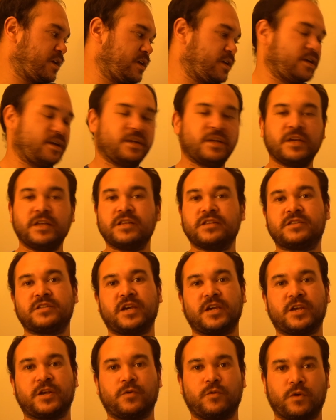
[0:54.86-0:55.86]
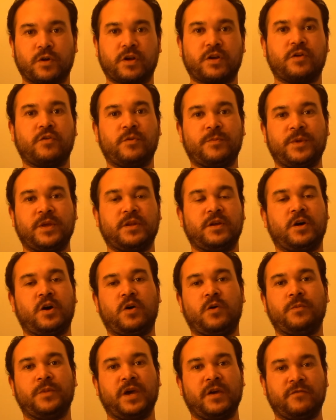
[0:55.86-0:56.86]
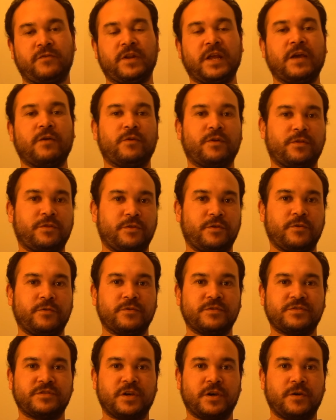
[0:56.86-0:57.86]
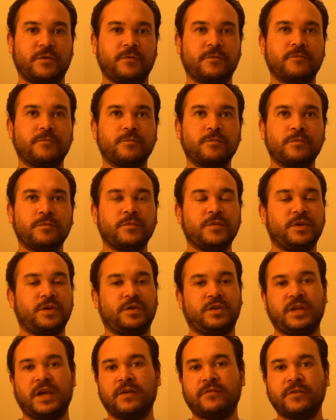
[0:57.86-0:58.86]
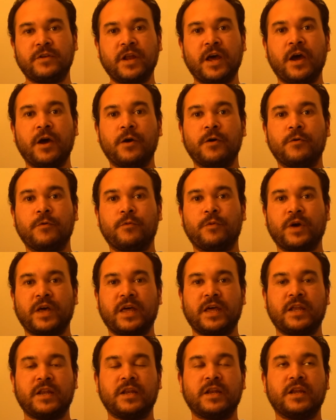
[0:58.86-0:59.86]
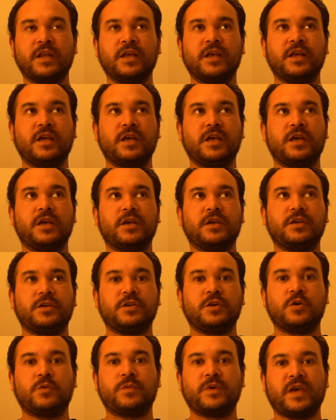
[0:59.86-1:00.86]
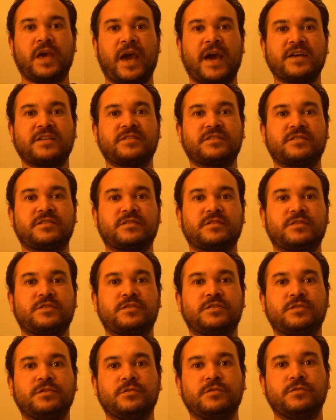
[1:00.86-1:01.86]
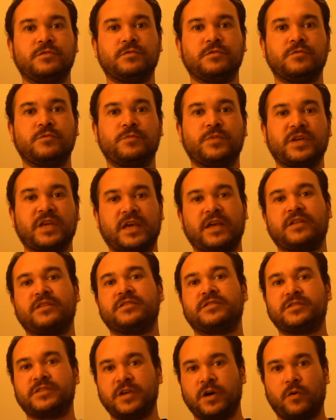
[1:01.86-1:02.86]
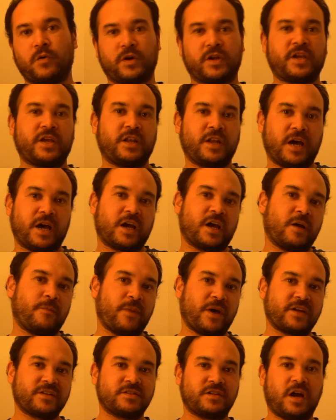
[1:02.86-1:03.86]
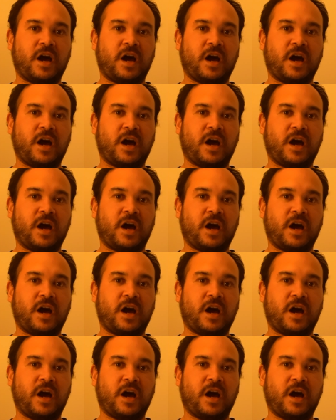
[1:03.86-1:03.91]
you need to take your work equipment home every day with you. So you'll never know when you'll be asked to begin teleworking, not come back to the